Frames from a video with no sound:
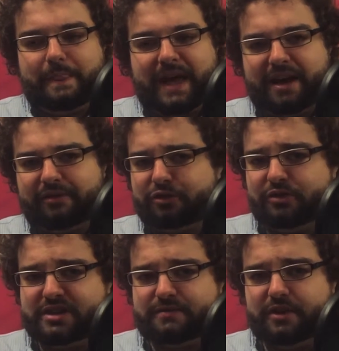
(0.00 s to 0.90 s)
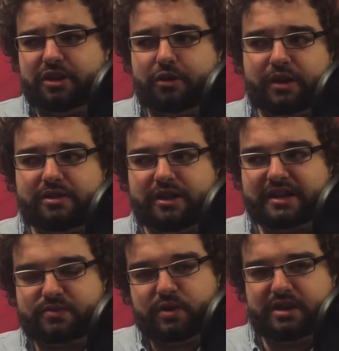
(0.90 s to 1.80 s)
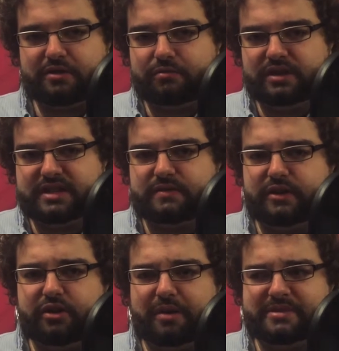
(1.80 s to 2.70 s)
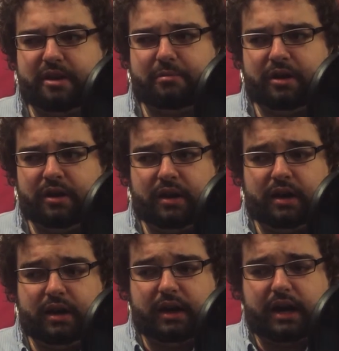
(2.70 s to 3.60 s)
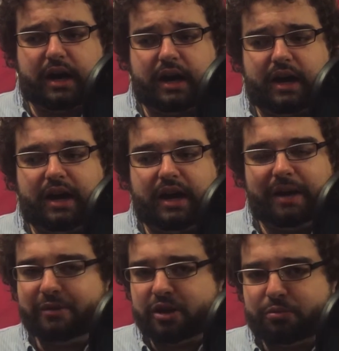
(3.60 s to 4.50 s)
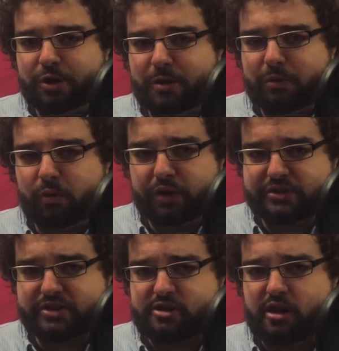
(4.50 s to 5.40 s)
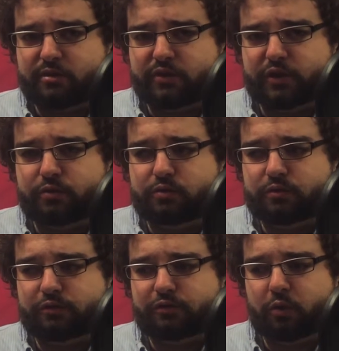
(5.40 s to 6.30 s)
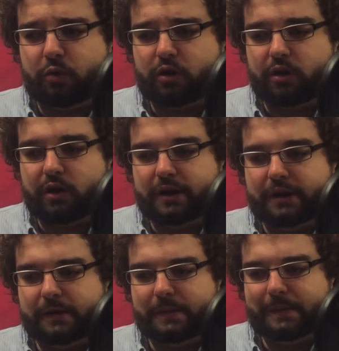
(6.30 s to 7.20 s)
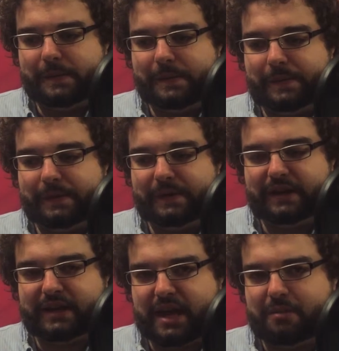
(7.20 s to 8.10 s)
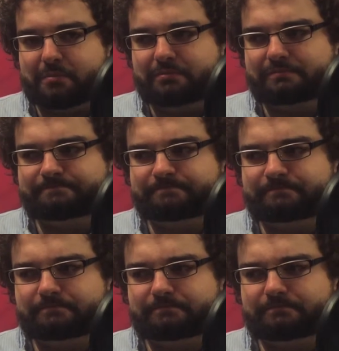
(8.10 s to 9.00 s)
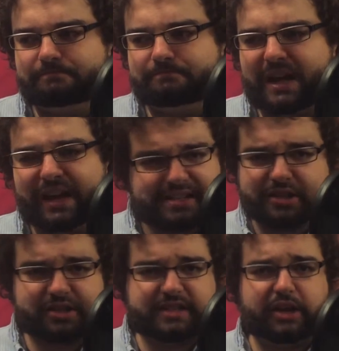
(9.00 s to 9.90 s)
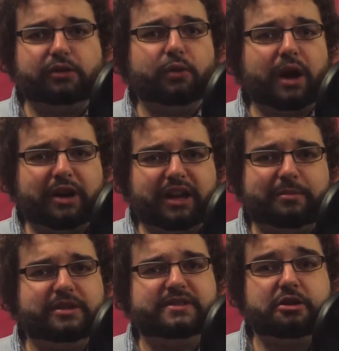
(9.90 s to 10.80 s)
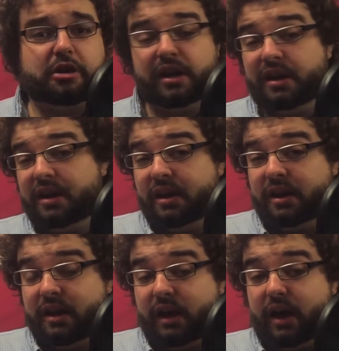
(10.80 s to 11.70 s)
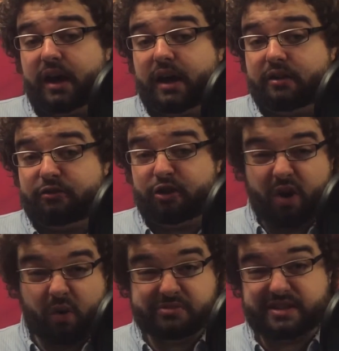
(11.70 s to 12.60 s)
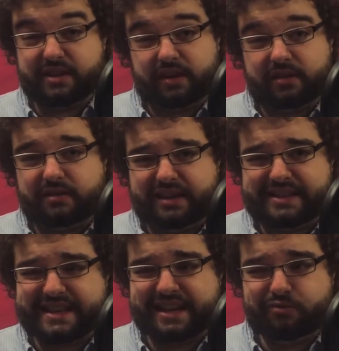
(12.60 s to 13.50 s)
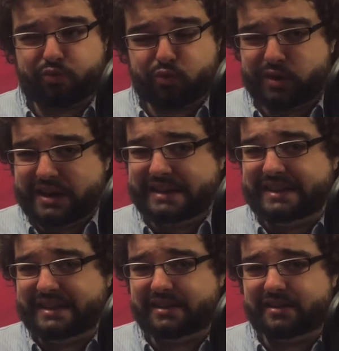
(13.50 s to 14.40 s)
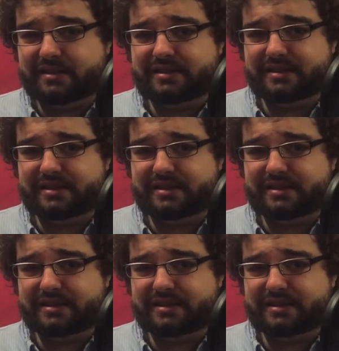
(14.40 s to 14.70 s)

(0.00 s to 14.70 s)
after this video, in the next week, once this video comes up, uh, I'm going to put up a one star review for a game. I guess I'll just tell you. Why would I keep it a secret? Uh, for Homesick, because I really.